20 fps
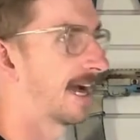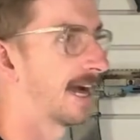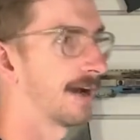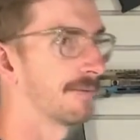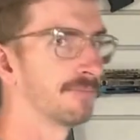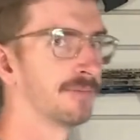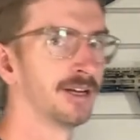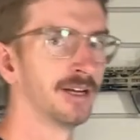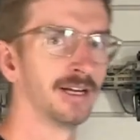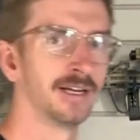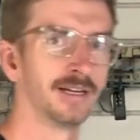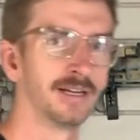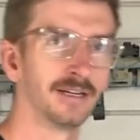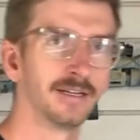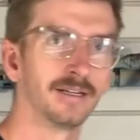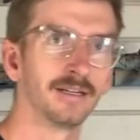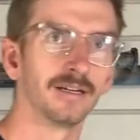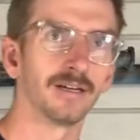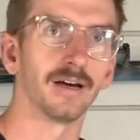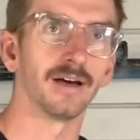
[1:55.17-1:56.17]
cap,
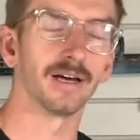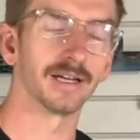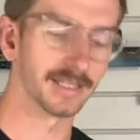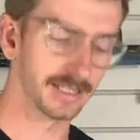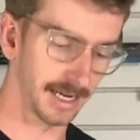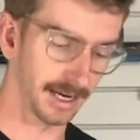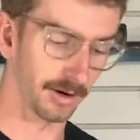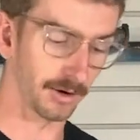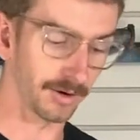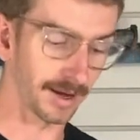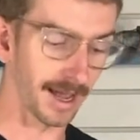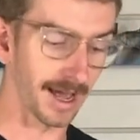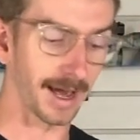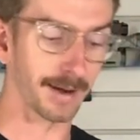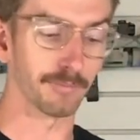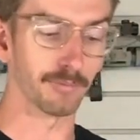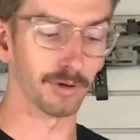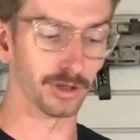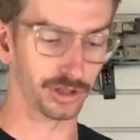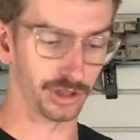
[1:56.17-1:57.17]
uh, tail
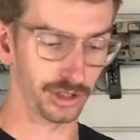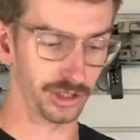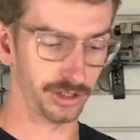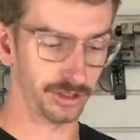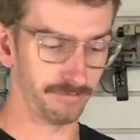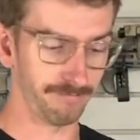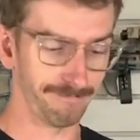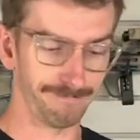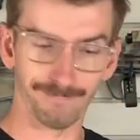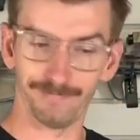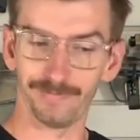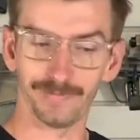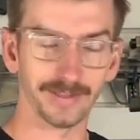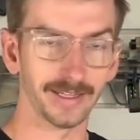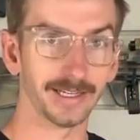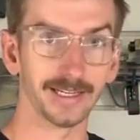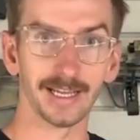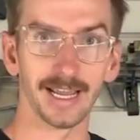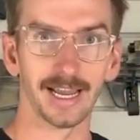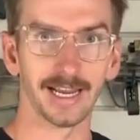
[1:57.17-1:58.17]
cap, which
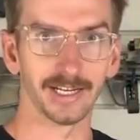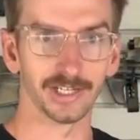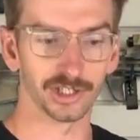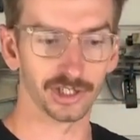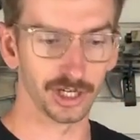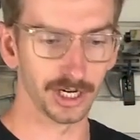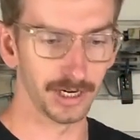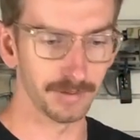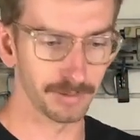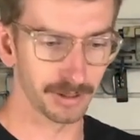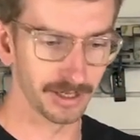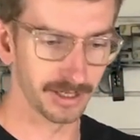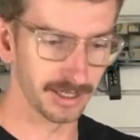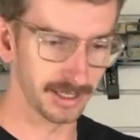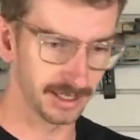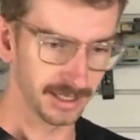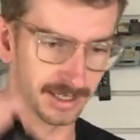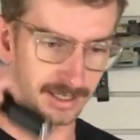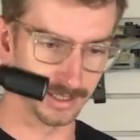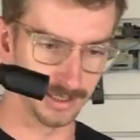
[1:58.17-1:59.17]
ain't cheap,
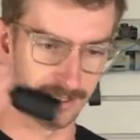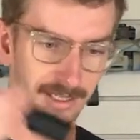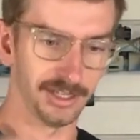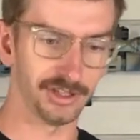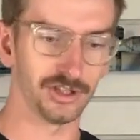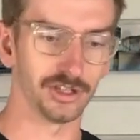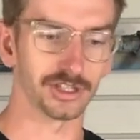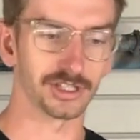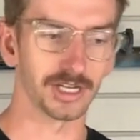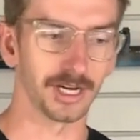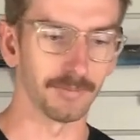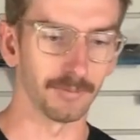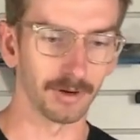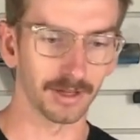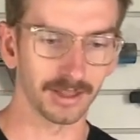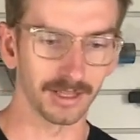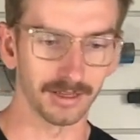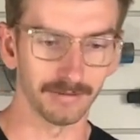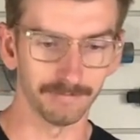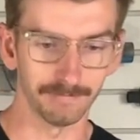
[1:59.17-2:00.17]
these just come
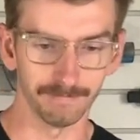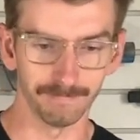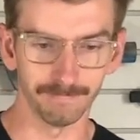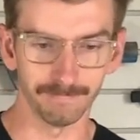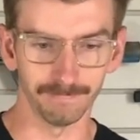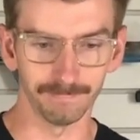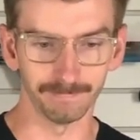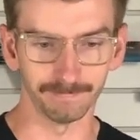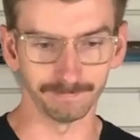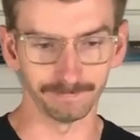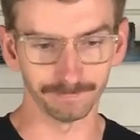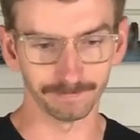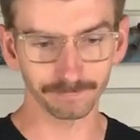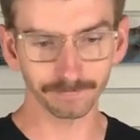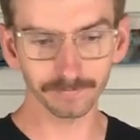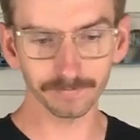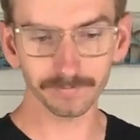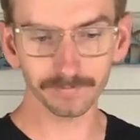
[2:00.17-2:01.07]
with it,